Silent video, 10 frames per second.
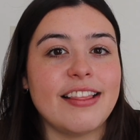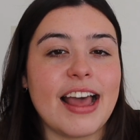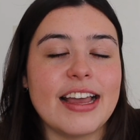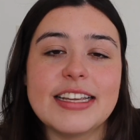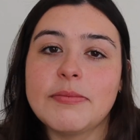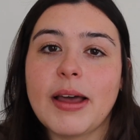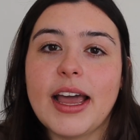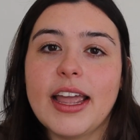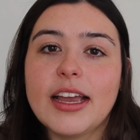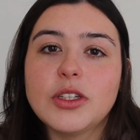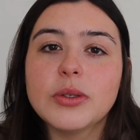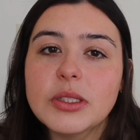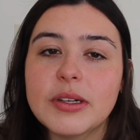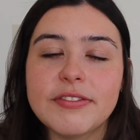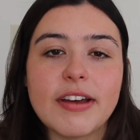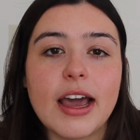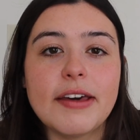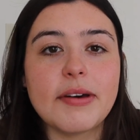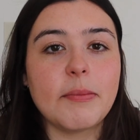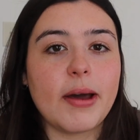and that is my
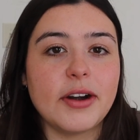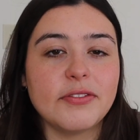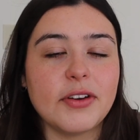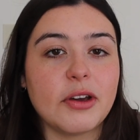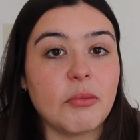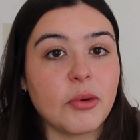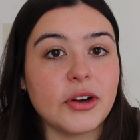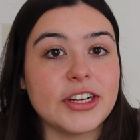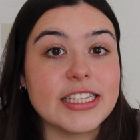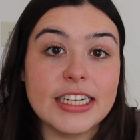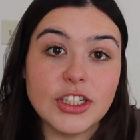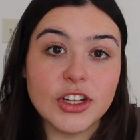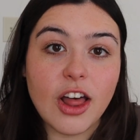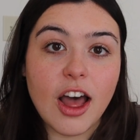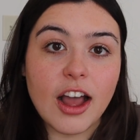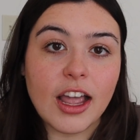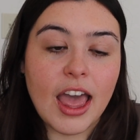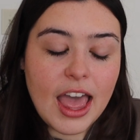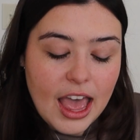2025 Modern Folk Embroidery Stitch Along.